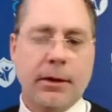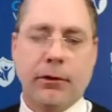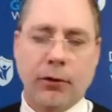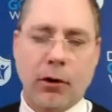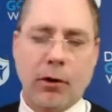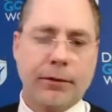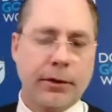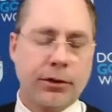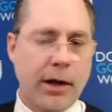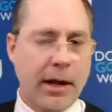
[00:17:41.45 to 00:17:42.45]
solve the
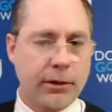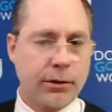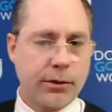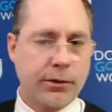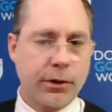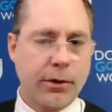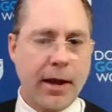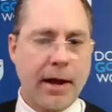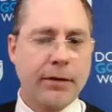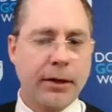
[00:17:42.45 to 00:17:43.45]
challenges that you're
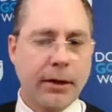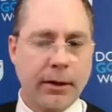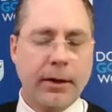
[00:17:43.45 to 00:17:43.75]
having,